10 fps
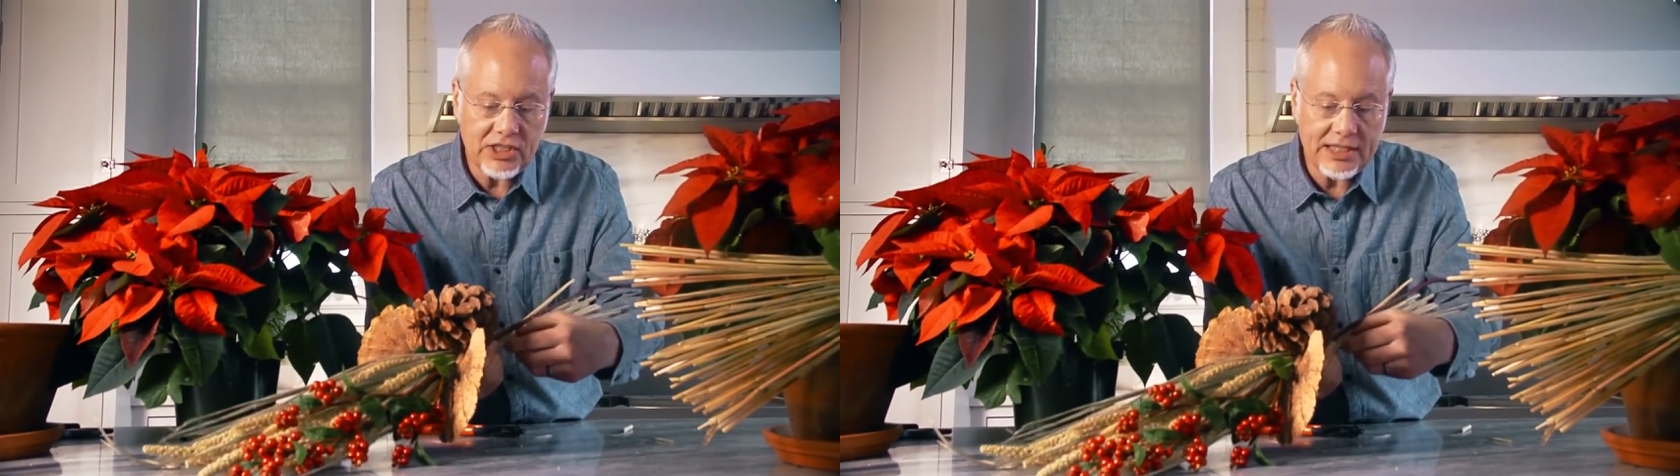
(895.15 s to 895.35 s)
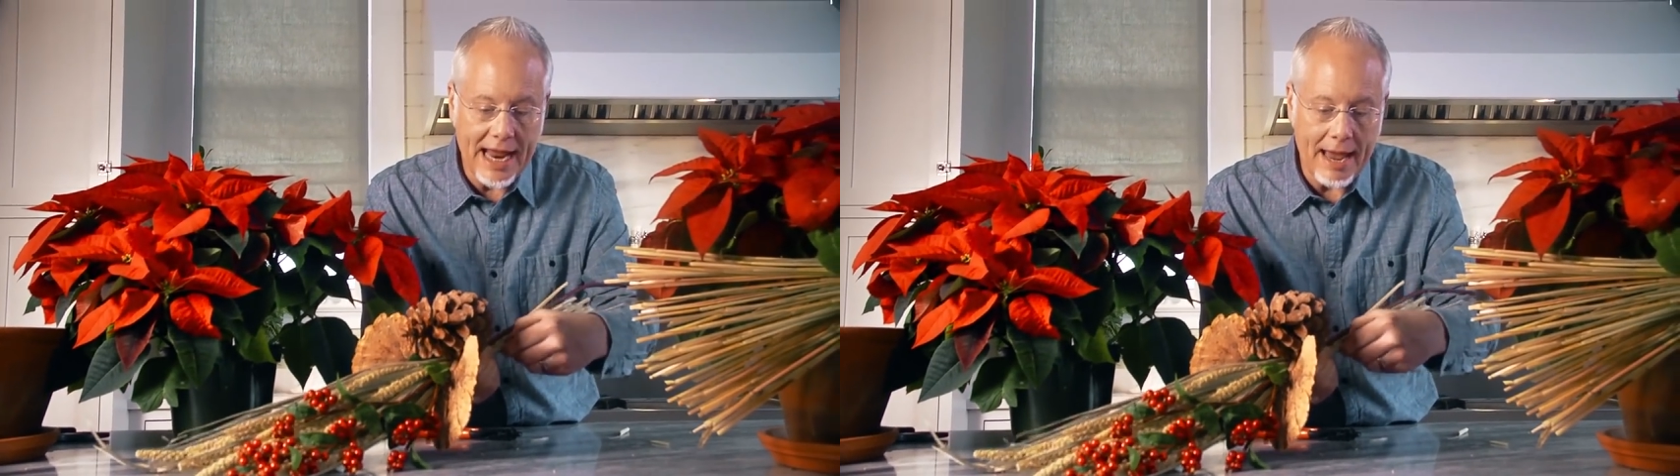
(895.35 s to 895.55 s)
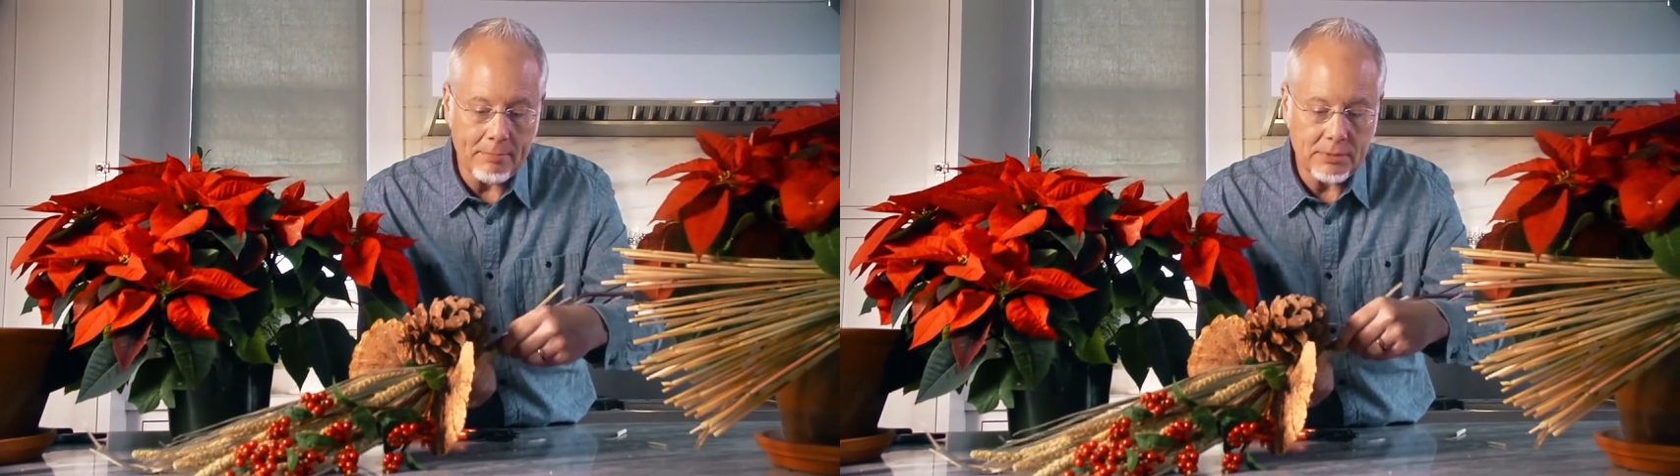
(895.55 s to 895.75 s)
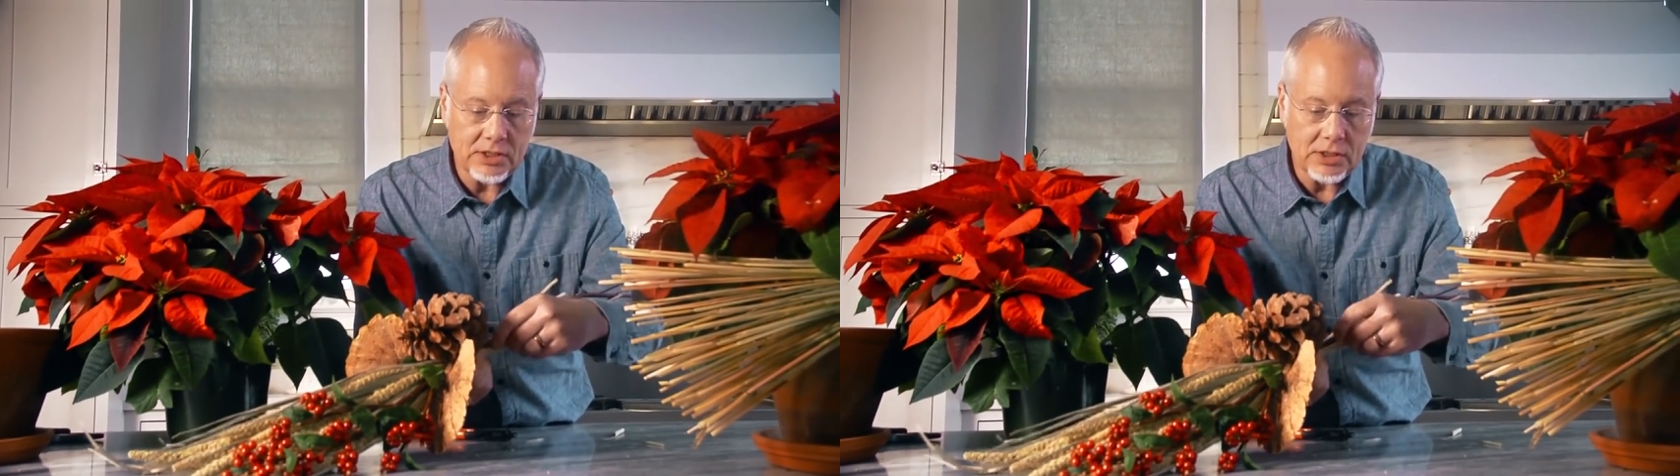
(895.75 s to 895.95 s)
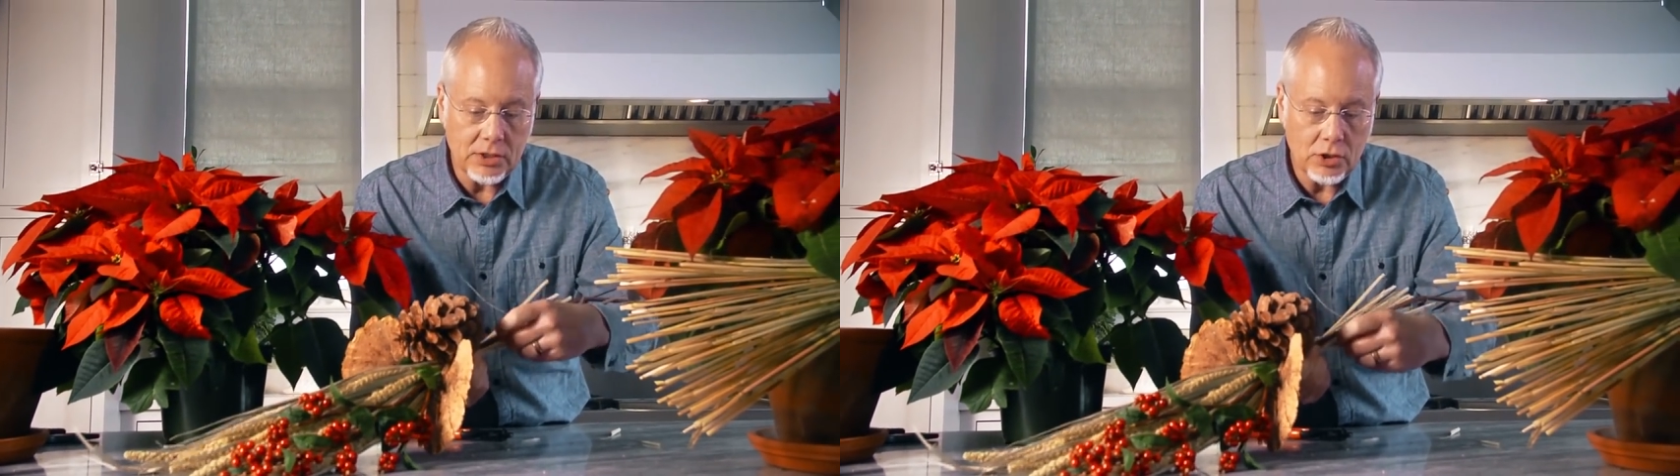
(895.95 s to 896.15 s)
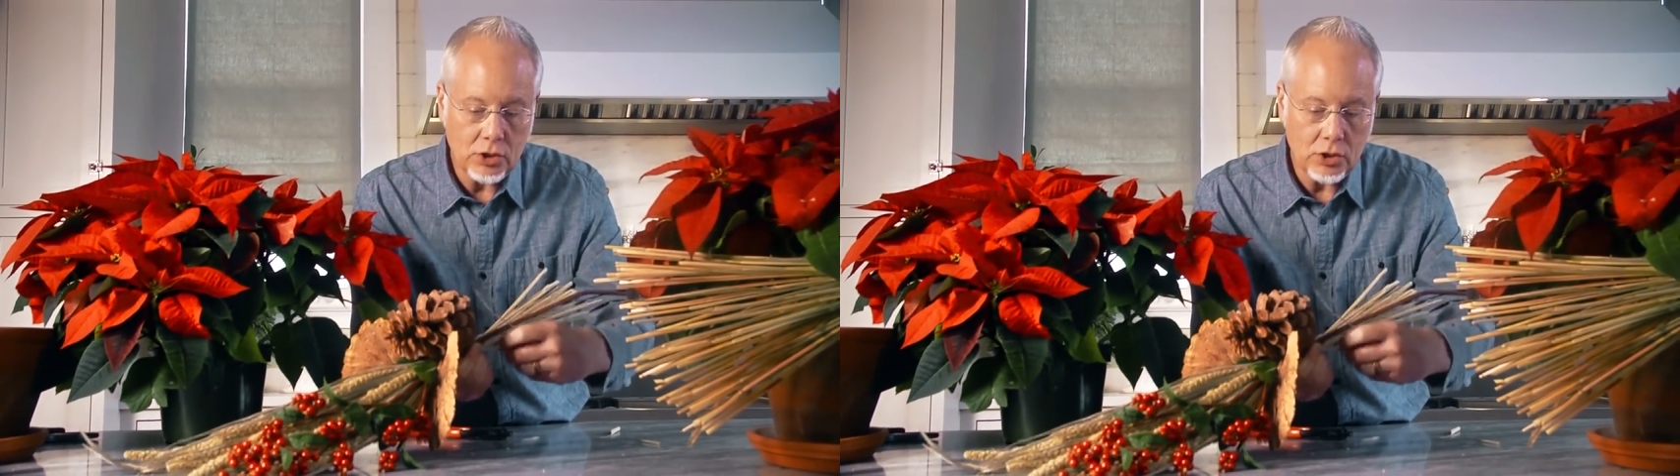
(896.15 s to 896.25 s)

stems